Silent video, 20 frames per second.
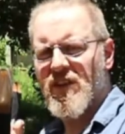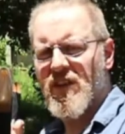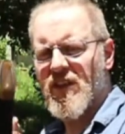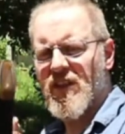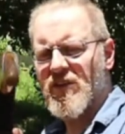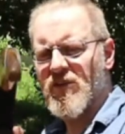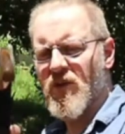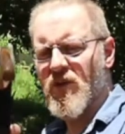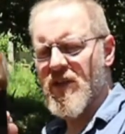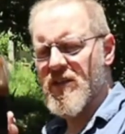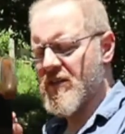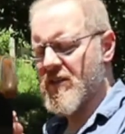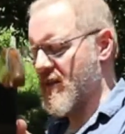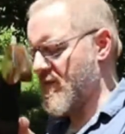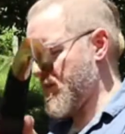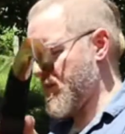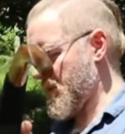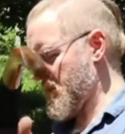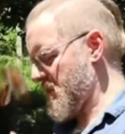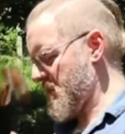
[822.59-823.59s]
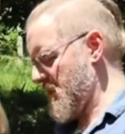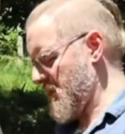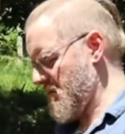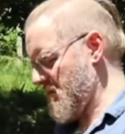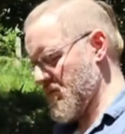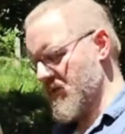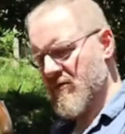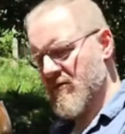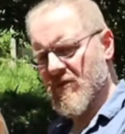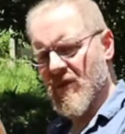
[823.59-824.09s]
It's quite stiff. You can see
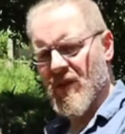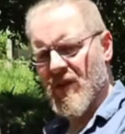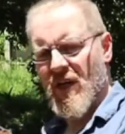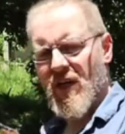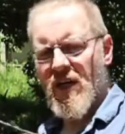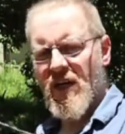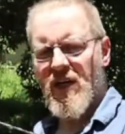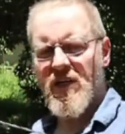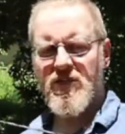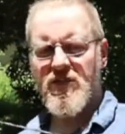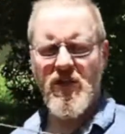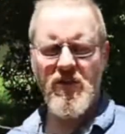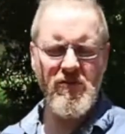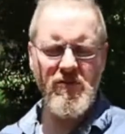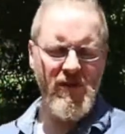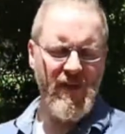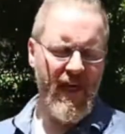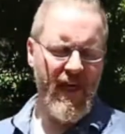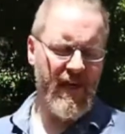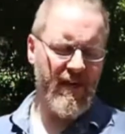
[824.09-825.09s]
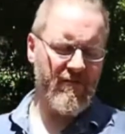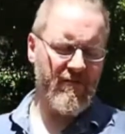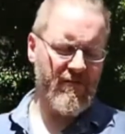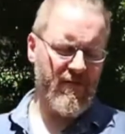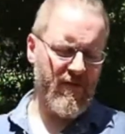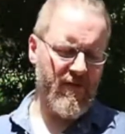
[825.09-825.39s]
I'm quite. So again,